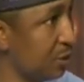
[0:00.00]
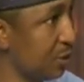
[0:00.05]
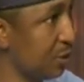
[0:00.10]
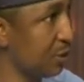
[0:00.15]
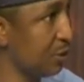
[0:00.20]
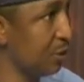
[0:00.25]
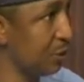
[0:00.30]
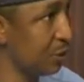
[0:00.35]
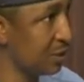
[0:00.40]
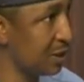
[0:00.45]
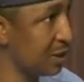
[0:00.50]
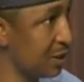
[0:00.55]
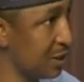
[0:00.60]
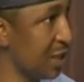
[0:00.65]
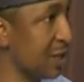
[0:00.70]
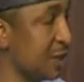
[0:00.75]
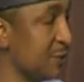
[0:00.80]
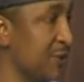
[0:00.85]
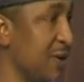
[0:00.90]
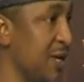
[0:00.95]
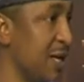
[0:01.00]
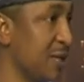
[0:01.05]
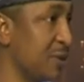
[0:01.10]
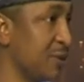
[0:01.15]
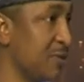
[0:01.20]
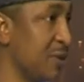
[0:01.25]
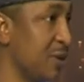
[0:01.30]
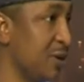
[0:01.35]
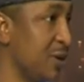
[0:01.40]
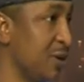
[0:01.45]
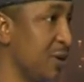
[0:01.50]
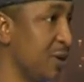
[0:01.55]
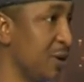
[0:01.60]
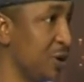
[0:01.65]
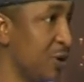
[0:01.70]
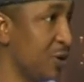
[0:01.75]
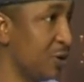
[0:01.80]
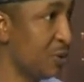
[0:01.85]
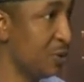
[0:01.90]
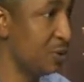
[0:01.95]
you know, using taxpayers' money,
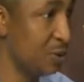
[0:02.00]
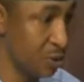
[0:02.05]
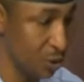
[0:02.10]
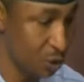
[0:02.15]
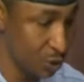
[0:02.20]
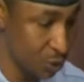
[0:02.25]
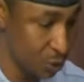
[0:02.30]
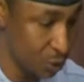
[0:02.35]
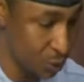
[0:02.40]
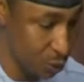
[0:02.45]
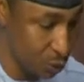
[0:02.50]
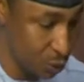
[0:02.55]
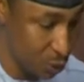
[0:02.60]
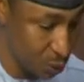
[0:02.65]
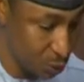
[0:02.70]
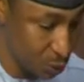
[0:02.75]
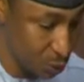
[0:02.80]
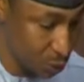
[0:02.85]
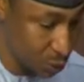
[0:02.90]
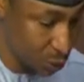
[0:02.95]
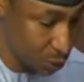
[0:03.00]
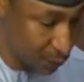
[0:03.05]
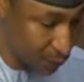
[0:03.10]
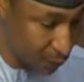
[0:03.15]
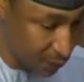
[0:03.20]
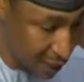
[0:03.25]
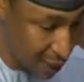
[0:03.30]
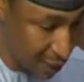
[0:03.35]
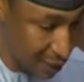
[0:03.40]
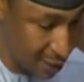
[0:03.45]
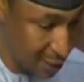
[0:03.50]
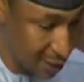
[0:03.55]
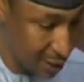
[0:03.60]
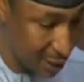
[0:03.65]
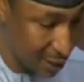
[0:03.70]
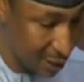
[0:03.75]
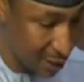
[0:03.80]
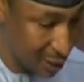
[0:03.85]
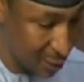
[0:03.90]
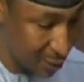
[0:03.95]
you know, to, to, to fight,
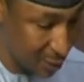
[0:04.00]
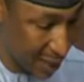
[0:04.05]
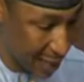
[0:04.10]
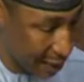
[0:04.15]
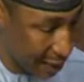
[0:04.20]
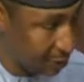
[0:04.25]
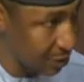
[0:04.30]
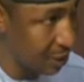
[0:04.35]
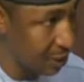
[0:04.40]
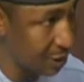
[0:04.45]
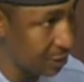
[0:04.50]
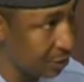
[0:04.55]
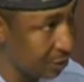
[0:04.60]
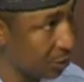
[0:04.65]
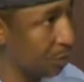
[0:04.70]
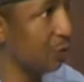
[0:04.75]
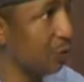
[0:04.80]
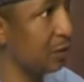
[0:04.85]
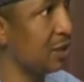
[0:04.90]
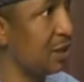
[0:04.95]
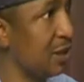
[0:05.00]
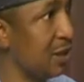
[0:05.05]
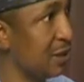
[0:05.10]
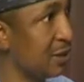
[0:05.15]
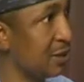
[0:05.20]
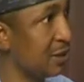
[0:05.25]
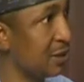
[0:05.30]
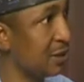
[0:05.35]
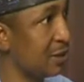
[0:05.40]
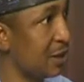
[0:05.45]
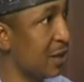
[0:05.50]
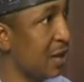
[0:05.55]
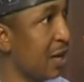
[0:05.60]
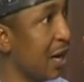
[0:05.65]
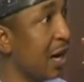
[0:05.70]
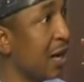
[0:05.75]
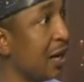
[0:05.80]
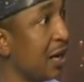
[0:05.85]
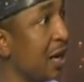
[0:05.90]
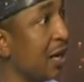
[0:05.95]
you know, endless court cases.
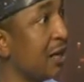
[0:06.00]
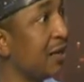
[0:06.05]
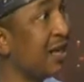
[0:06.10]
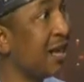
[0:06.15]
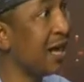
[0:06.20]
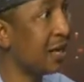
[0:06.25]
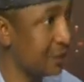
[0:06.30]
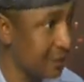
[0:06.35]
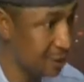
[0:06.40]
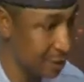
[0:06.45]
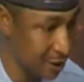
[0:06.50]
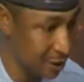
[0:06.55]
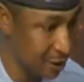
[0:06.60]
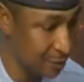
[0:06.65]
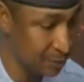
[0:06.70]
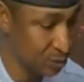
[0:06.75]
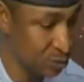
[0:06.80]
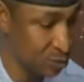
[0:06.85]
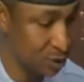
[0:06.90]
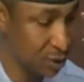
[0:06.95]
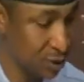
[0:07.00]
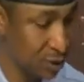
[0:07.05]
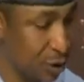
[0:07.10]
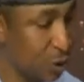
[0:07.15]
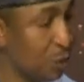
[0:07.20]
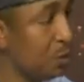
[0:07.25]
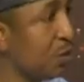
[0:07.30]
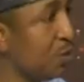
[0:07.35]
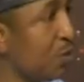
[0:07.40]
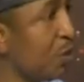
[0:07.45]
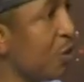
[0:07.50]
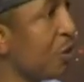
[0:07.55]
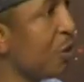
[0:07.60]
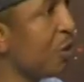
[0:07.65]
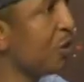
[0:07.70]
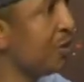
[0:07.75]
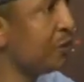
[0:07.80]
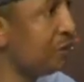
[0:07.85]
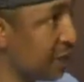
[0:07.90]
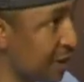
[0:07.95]
And, and lastly, they will be more
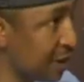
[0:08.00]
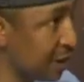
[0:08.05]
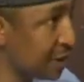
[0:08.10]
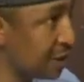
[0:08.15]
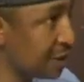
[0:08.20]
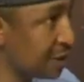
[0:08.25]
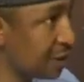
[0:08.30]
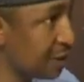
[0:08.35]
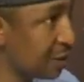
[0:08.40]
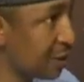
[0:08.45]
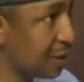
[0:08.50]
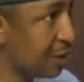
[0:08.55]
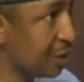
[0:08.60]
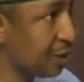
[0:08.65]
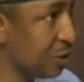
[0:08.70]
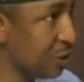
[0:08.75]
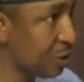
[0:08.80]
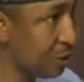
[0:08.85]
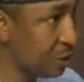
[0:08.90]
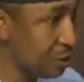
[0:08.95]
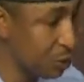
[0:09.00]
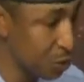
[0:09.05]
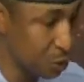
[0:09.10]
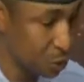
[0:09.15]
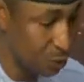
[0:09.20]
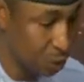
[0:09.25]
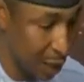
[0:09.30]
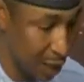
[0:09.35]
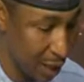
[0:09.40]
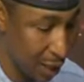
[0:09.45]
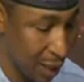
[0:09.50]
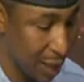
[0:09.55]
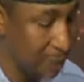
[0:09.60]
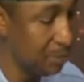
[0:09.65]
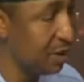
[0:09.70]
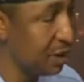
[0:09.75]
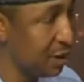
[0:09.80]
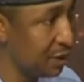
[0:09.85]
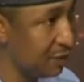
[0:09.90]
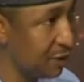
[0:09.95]
confident, you know, to, I, I
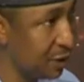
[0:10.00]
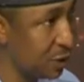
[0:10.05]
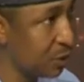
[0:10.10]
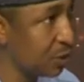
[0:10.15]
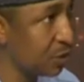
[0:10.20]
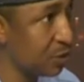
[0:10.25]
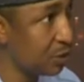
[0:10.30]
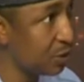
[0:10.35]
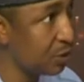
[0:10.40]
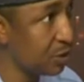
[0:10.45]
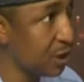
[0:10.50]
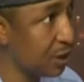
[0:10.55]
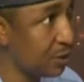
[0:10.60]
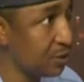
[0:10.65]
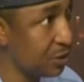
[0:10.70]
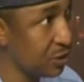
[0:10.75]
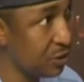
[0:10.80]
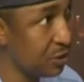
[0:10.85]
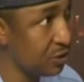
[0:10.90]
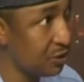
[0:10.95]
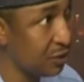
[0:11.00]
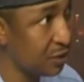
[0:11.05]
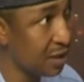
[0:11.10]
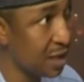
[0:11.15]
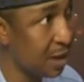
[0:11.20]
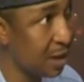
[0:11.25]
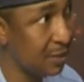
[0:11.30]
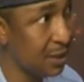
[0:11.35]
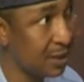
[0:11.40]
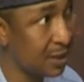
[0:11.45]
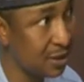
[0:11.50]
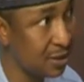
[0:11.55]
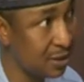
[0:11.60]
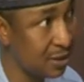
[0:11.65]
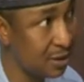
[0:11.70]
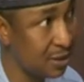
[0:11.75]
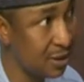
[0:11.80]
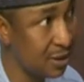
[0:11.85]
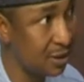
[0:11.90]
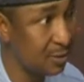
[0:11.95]
believe this would also help reduce voter appetite.
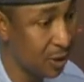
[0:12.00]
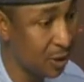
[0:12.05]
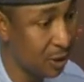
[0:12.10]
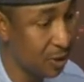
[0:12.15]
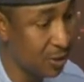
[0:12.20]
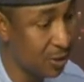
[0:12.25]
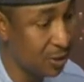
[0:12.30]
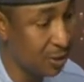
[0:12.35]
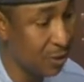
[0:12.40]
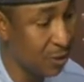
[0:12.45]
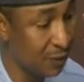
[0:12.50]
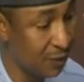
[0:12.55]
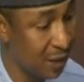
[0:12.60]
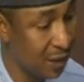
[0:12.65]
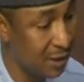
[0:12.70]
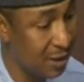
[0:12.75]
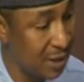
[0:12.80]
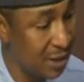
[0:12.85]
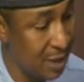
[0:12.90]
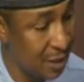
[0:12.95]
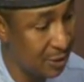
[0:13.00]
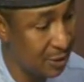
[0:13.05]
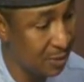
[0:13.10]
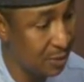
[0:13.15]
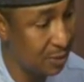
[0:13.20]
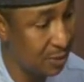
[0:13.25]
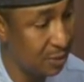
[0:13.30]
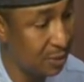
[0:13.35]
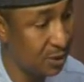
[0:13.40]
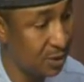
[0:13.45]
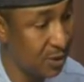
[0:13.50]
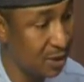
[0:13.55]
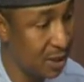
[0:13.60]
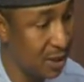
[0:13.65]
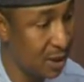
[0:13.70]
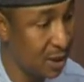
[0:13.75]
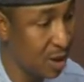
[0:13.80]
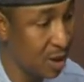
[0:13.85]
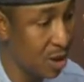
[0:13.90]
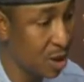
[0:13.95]
Because over the years, people would
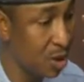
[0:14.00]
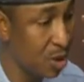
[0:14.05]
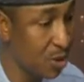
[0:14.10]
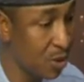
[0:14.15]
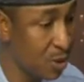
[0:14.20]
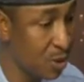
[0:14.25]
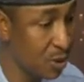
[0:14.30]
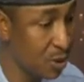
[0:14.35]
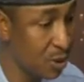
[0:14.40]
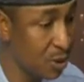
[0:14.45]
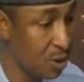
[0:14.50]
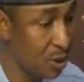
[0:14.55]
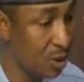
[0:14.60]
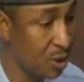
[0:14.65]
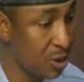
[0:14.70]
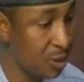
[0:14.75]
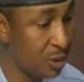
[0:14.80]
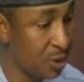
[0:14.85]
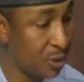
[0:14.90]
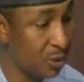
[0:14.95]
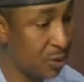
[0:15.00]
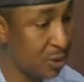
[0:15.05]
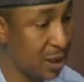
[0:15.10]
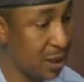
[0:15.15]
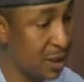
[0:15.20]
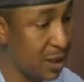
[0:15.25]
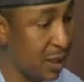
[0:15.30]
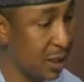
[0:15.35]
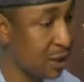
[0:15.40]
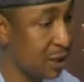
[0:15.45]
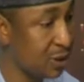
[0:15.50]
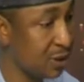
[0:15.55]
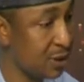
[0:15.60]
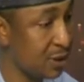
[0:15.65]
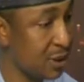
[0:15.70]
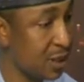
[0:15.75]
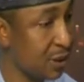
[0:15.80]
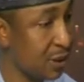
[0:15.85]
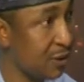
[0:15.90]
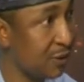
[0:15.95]
say, oh, you know, when the
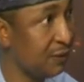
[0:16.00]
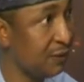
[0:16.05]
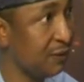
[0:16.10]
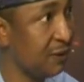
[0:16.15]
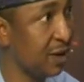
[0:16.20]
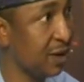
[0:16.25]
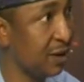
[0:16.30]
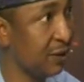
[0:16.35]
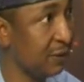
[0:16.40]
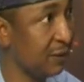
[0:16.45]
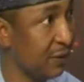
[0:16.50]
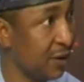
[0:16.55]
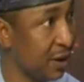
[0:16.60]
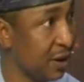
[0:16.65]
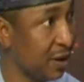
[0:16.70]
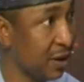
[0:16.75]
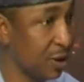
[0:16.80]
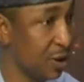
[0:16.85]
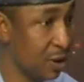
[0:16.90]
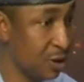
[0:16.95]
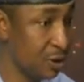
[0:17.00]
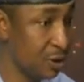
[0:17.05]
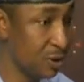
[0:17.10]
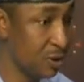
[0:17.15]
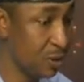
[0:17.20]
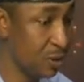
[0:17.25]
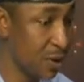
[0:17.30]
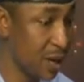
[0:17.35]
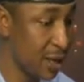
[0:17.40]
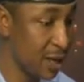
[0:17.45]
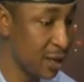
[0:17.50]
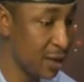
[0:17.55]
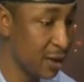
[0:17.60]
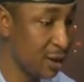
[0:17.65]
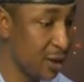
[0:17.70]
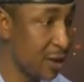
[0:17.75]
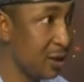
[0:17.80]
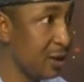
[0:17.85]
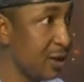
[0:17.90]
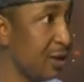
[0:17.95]
elections are not free and fair, you know, when,
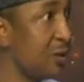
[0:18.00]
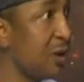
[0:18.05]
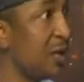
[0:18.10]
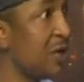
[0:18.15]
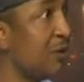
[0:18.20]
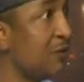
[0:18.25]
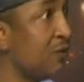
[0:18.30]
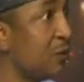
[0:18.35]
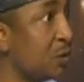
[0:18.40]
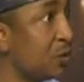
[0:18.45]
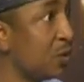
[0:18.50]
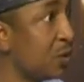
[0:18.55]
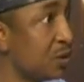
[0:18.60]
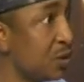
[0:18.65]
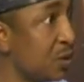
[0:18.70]
when, when the vote does